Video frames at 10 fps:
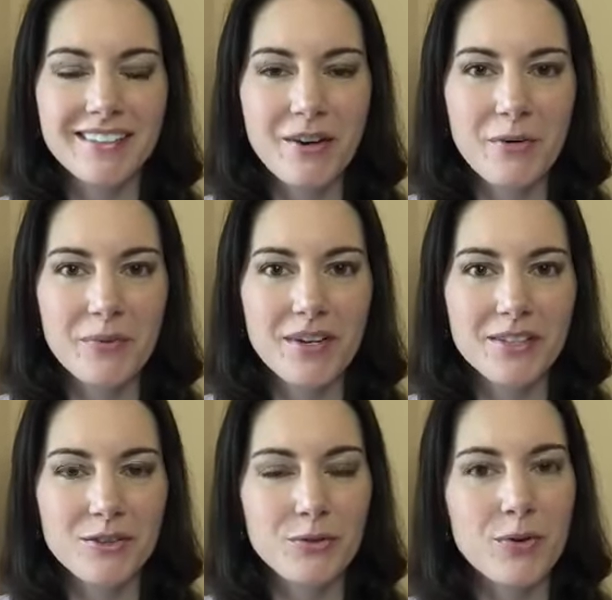Hope you guys
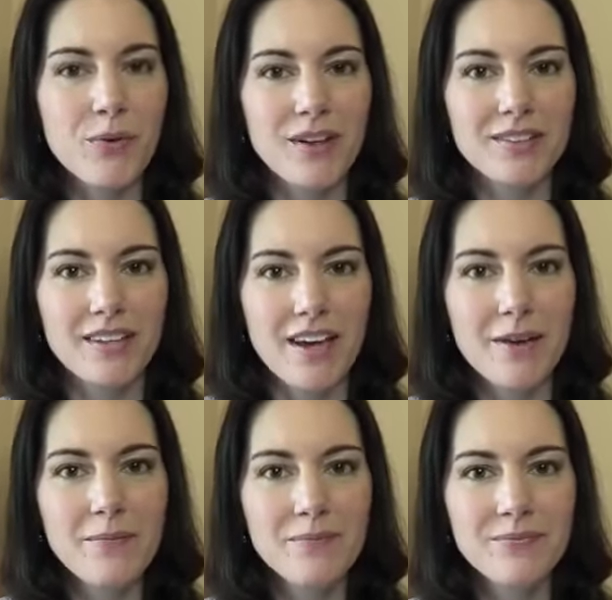are doing well today.
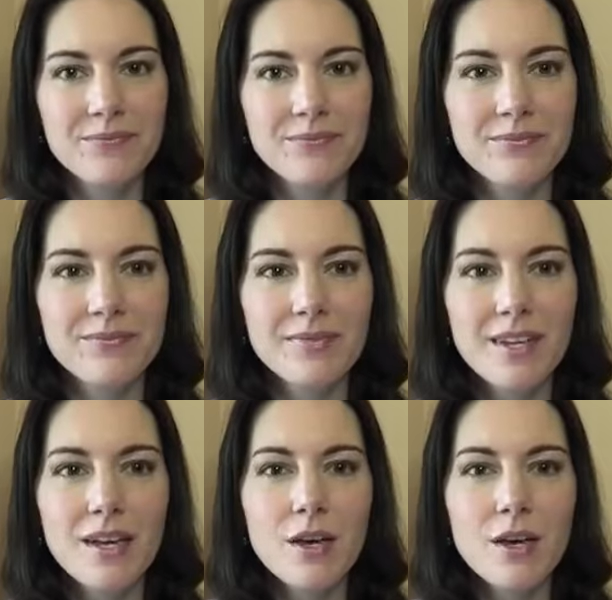
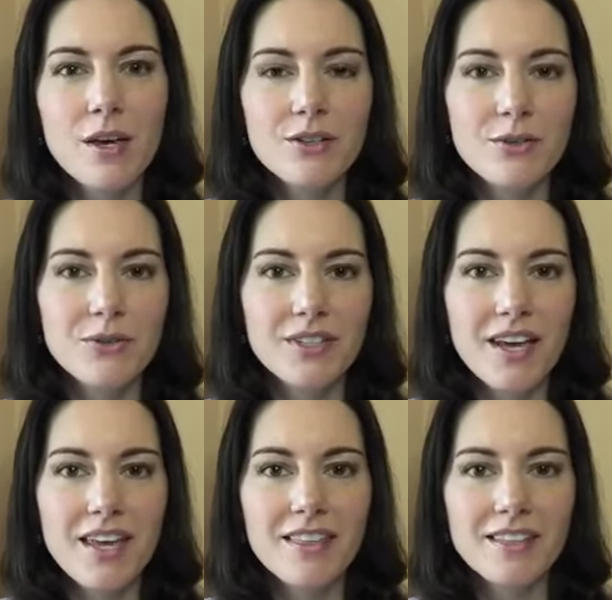So today
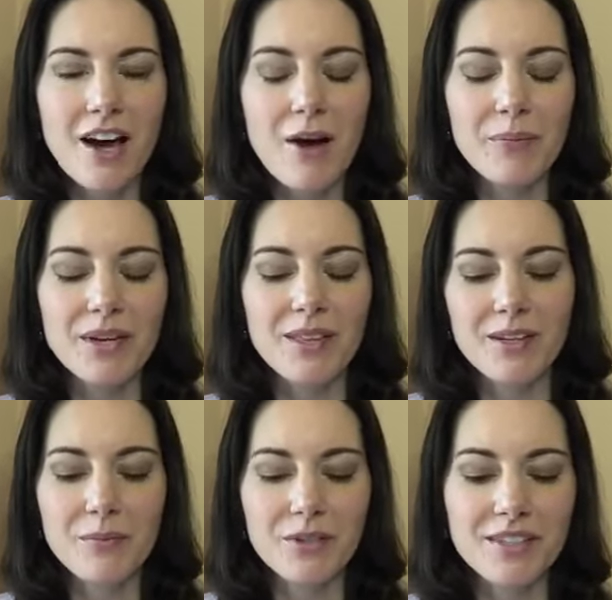the topic that I'm
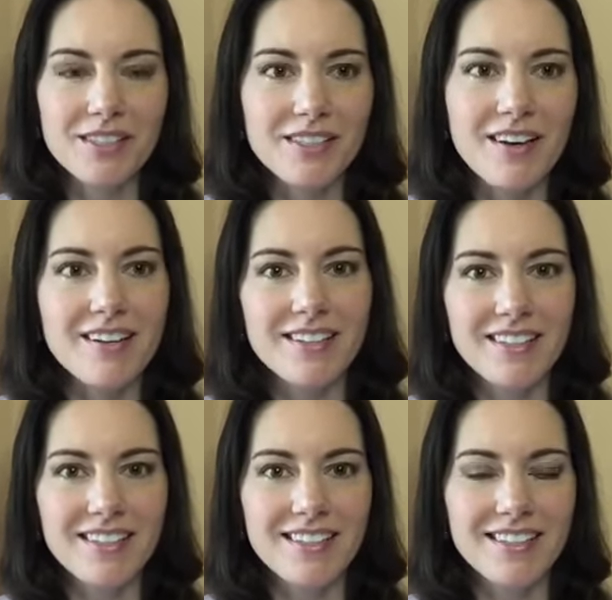going to discuss
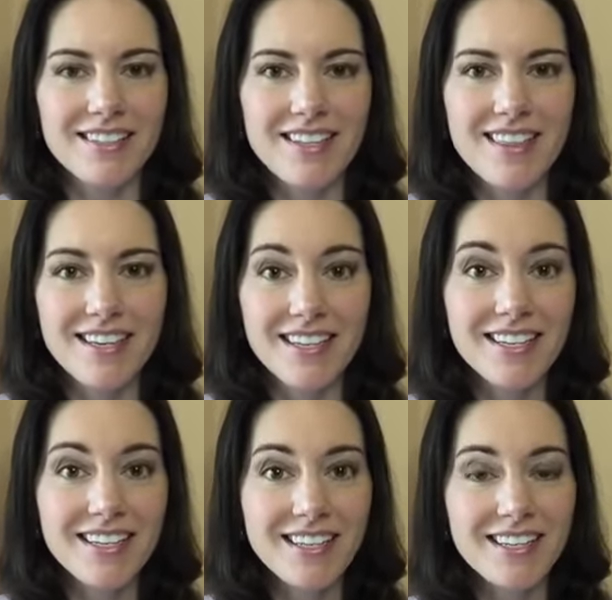is the
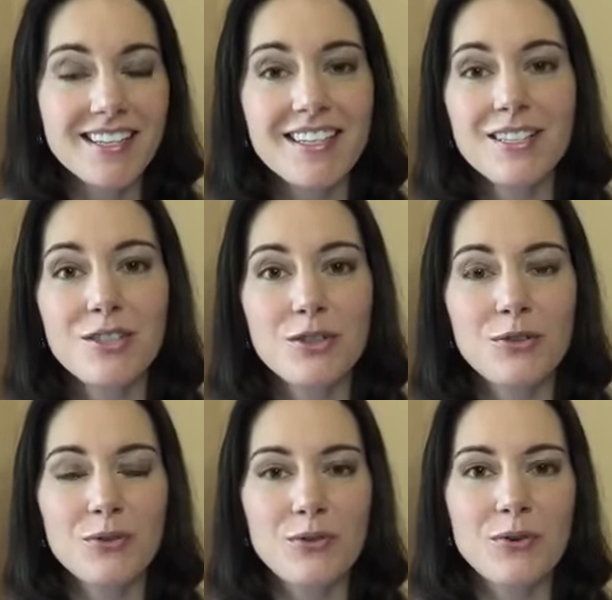key
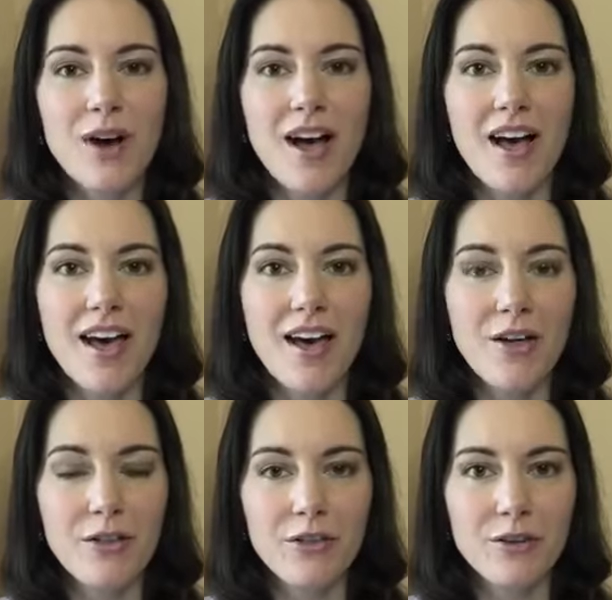to a
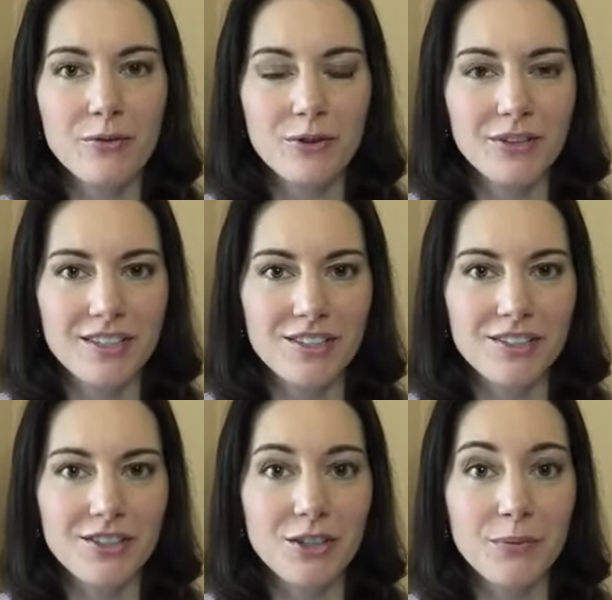healthy
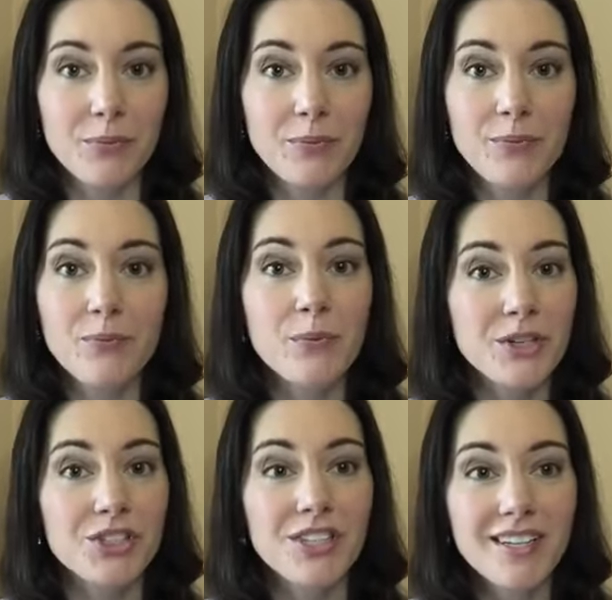relationship,
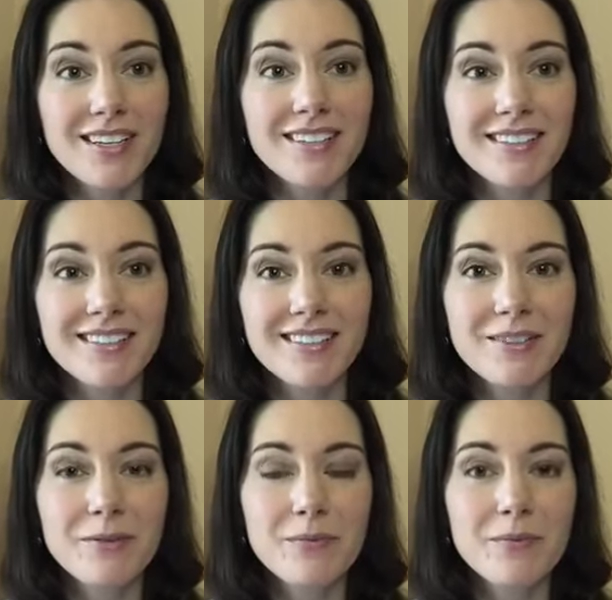which is
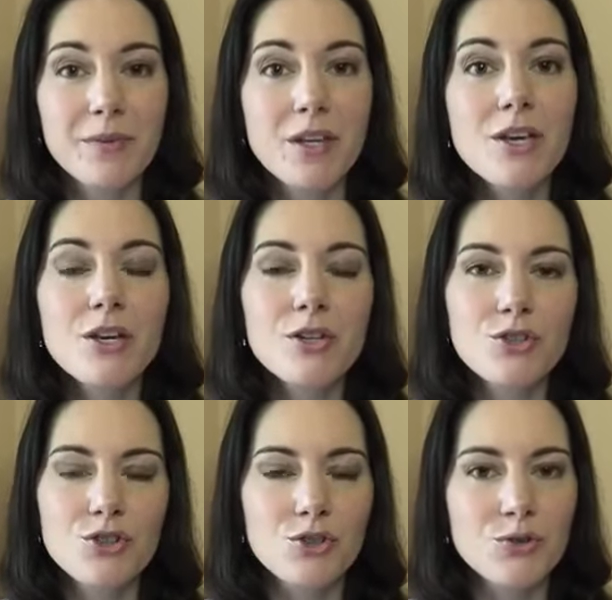
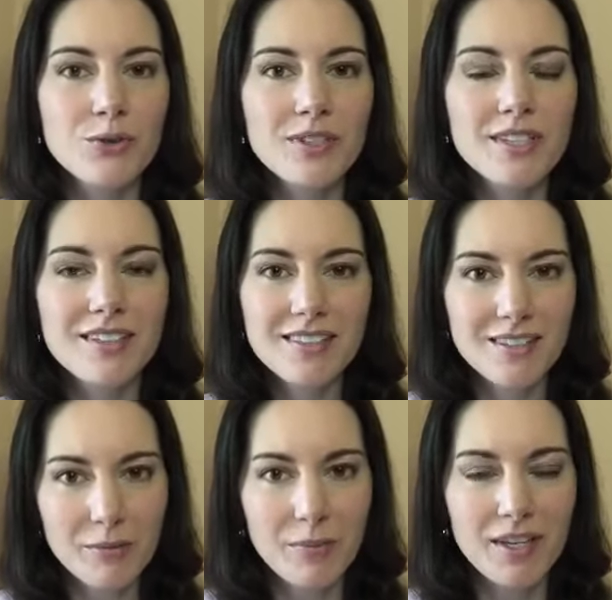choosing
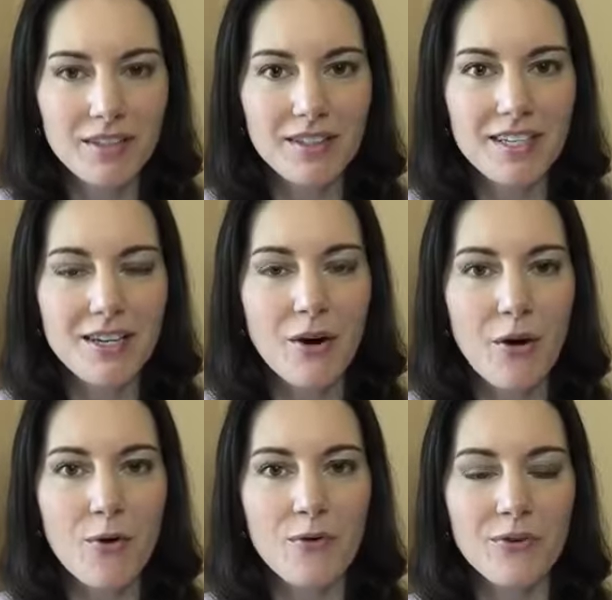stability
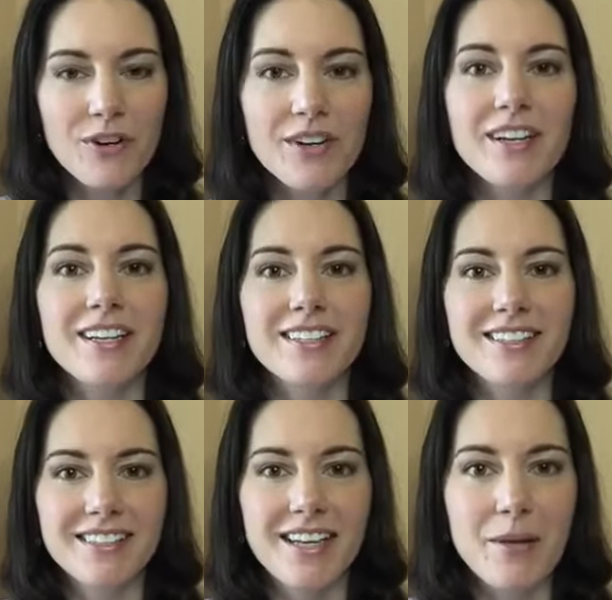over
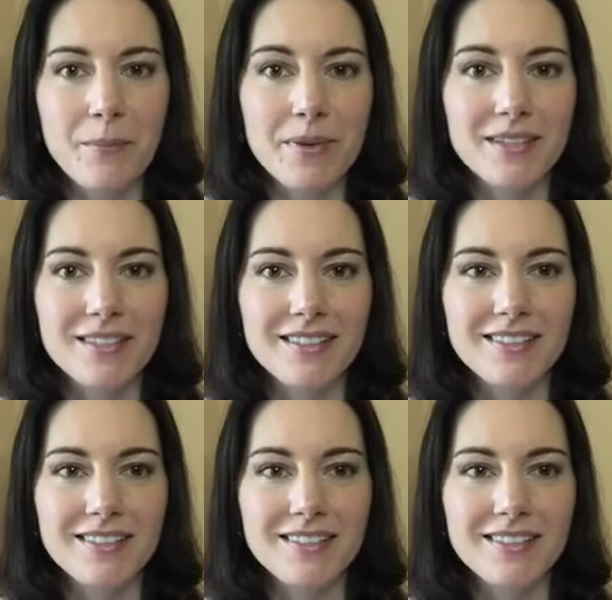excitement.